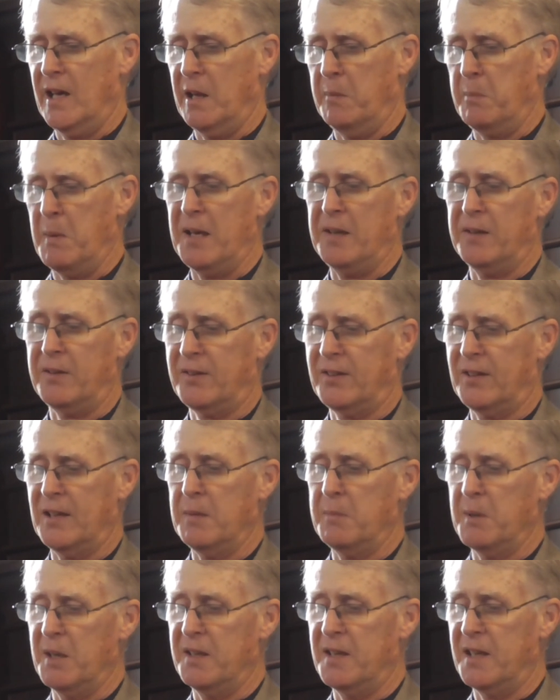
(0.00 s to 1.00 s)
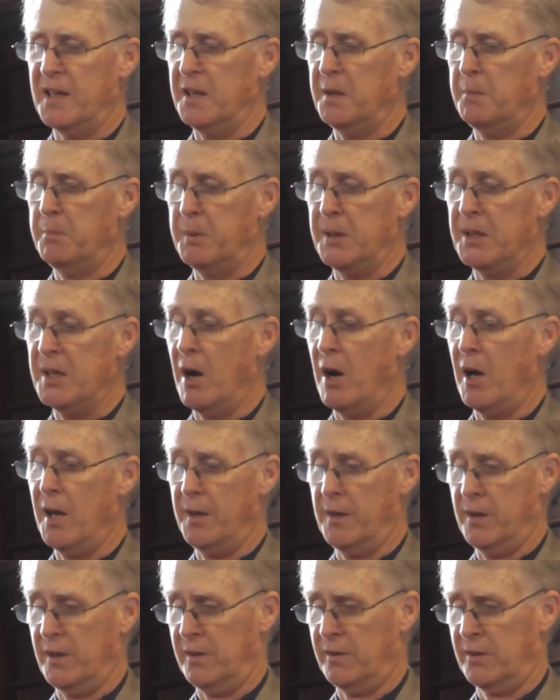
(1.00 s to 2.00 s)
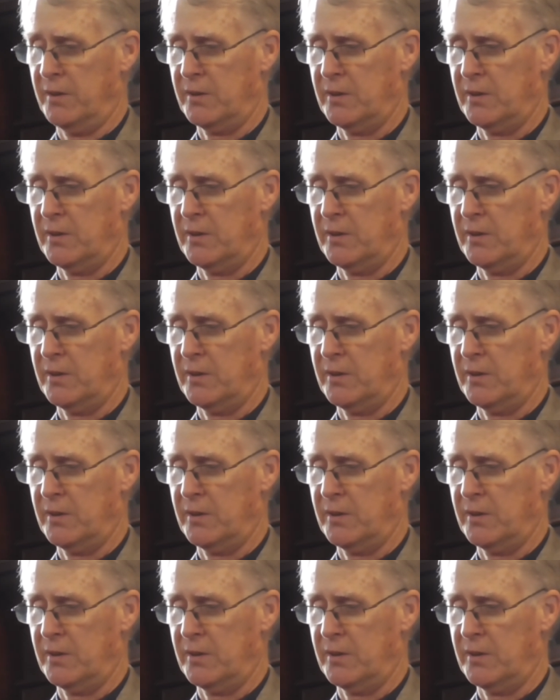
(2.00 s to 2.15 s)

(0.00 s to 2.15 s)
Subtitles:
It may seem indeed beyond us.